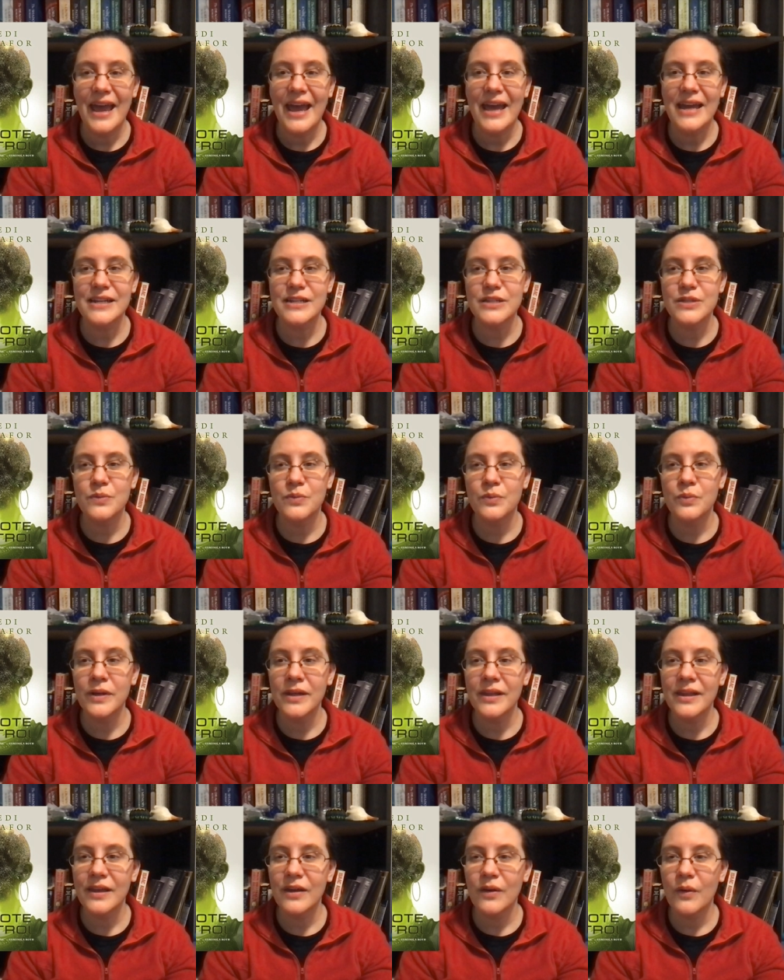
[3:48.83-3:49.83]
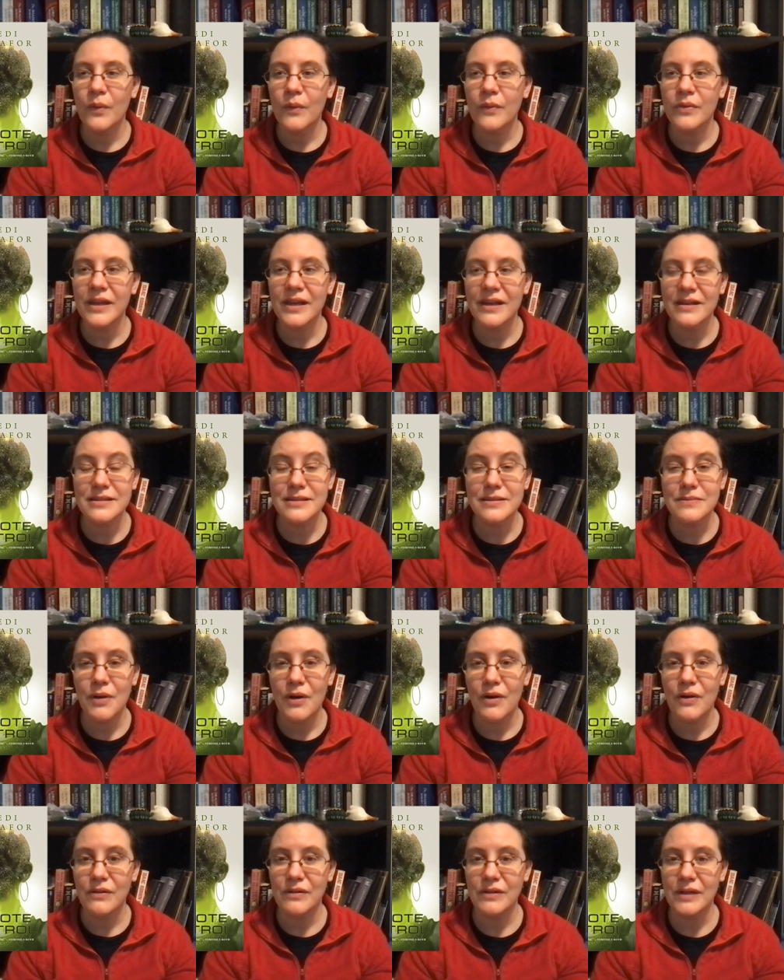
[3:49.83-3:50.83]
And it's really only a
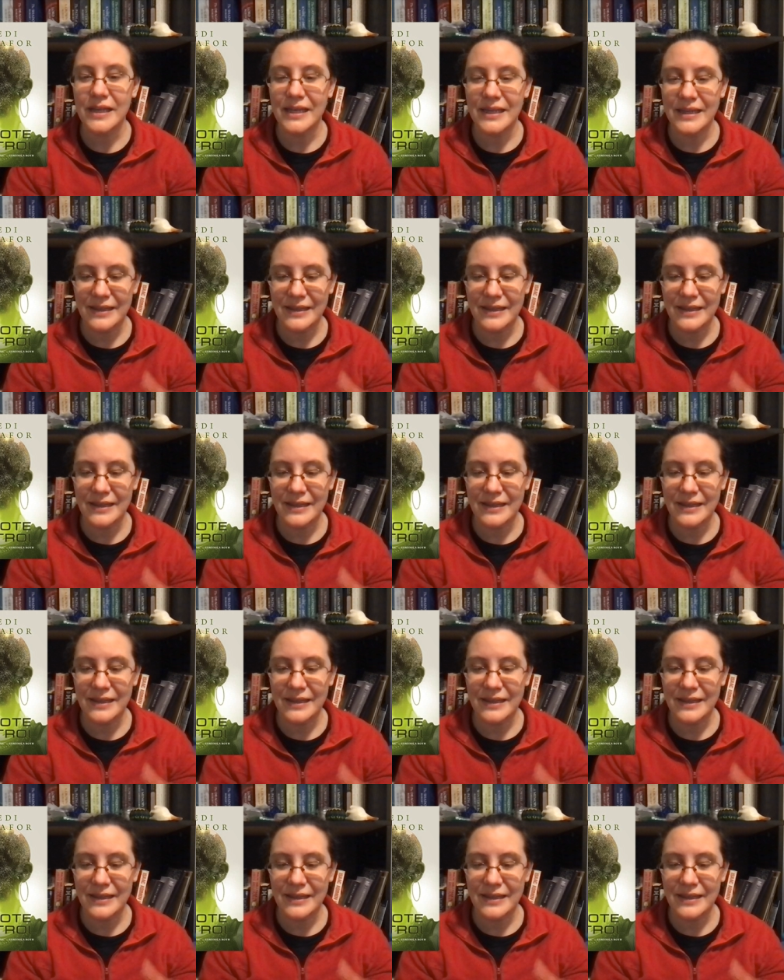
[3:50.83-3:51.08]
small